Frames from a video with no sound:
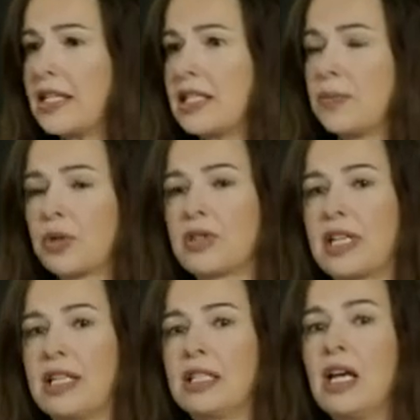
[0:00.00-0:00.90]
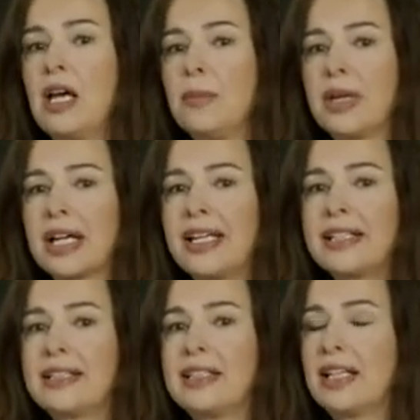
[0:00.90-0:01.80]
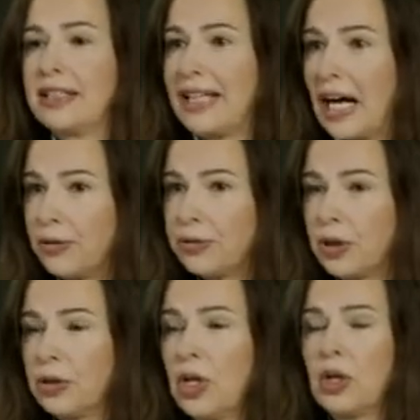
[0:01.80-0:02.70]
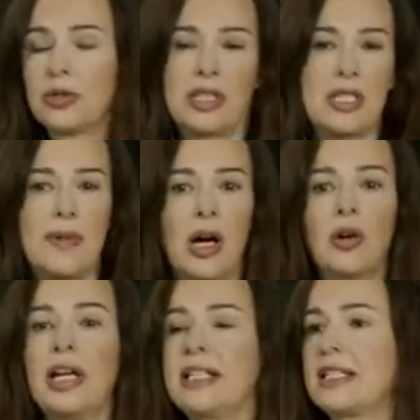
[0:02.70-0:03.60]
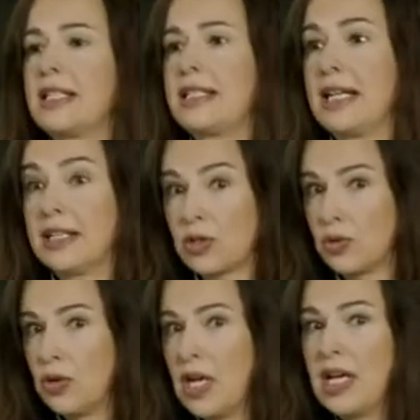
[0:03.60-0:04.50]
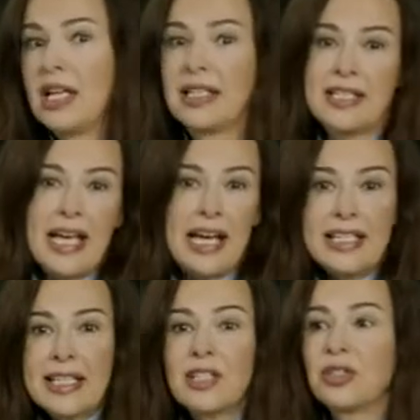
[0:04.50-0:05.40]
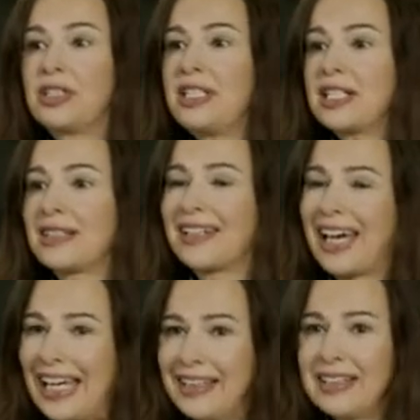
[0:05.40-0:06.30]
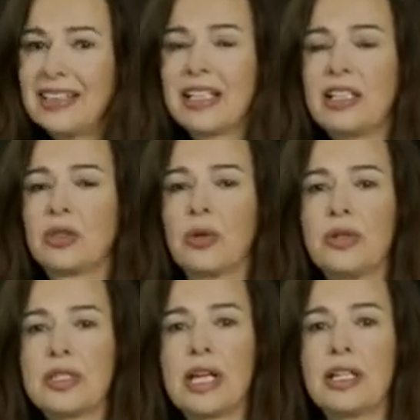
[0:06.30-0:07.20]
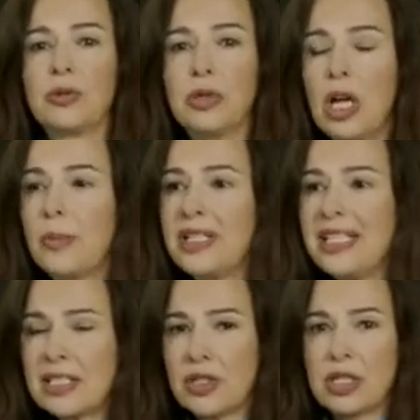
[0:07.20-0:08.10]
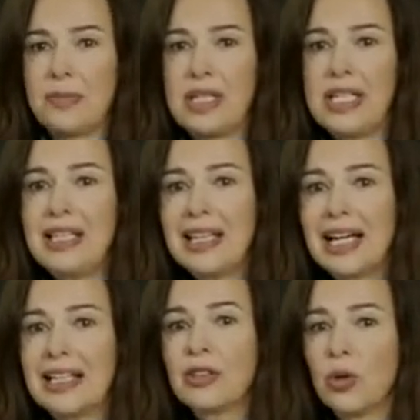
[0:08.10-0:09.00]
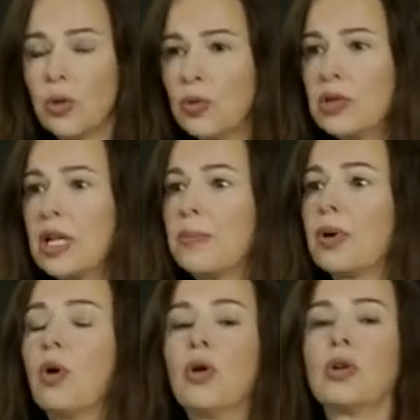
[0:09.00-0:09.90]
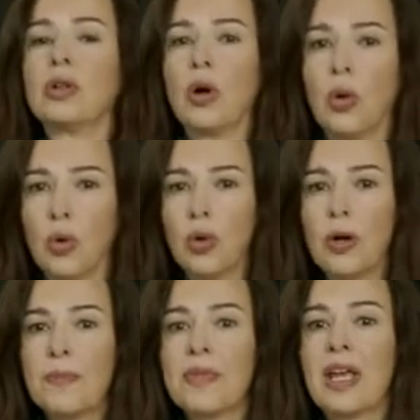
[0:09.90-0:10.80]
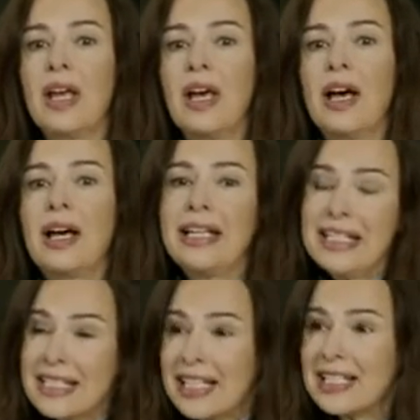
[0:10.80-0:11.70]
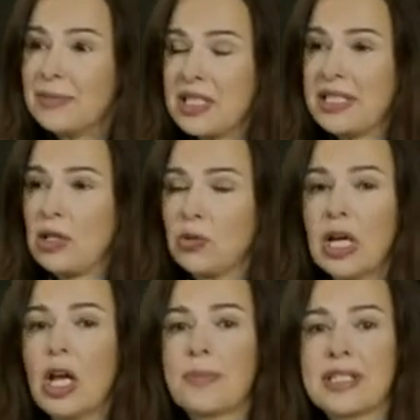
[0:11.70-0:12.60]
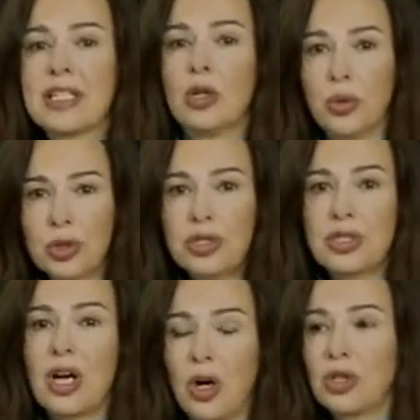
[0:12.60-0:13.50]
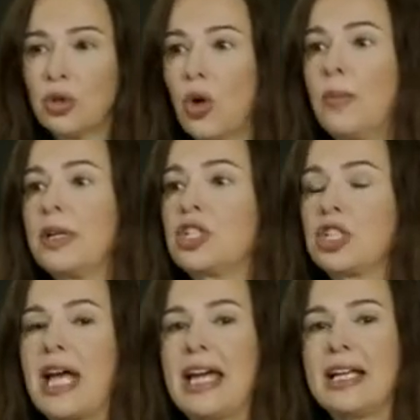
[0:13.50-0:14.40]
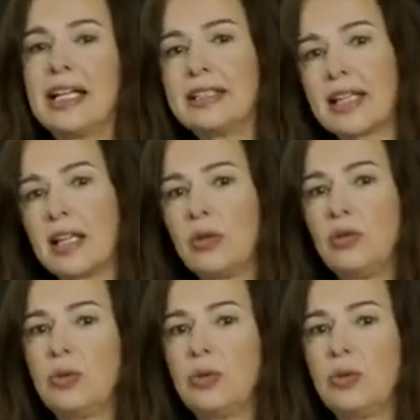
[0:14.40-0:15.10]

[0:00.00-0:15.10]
is stronger than before the crisis. 31% of the respondents are saying this. So this tendency is high. Altogether, the